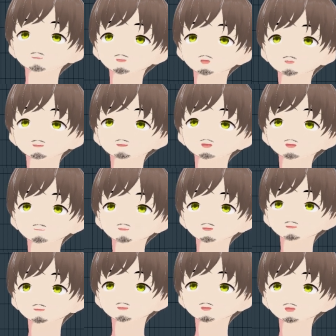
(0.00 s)
we left the
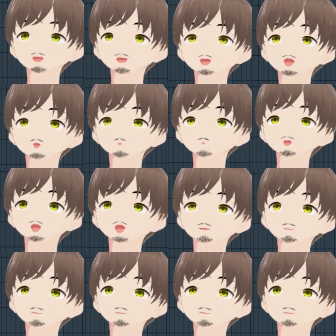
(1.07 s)
ceiling how it was,